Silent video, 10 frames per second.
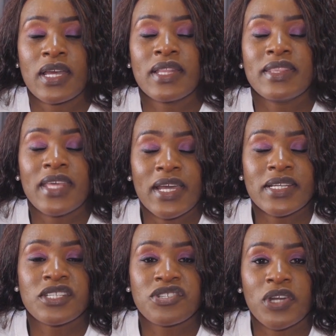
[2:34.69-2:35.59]

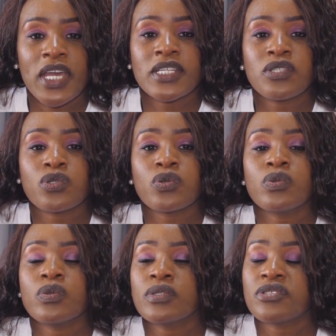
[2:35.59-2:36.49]
Then try
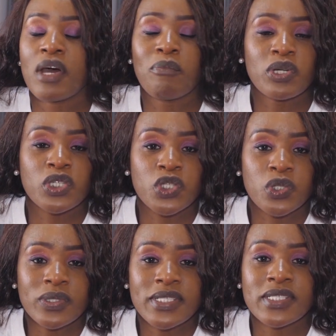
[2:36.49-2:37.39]
to
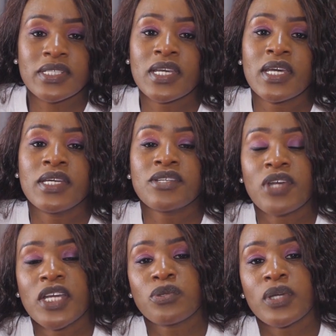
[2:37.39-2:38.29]
troubleshoot,
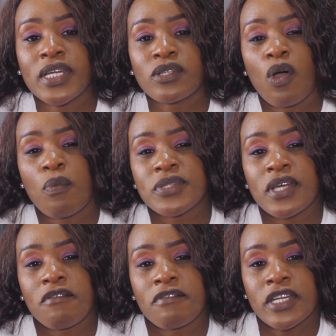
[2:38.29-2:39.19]
try to get
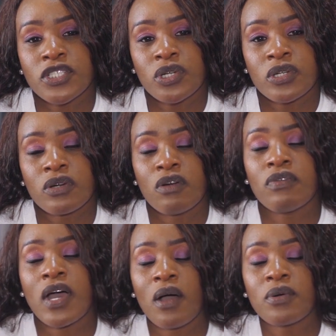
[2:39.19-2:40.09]
observation
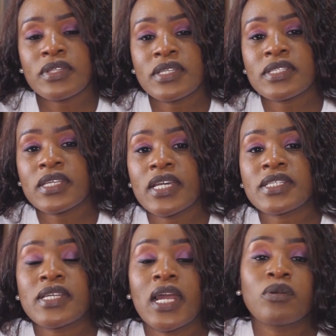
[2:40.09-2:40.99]
of how these
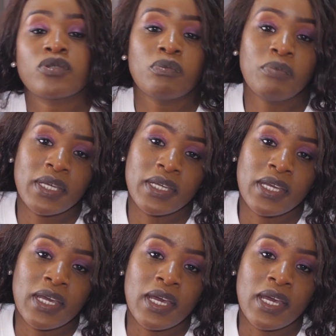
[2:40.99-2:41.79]
cakes turn out to be.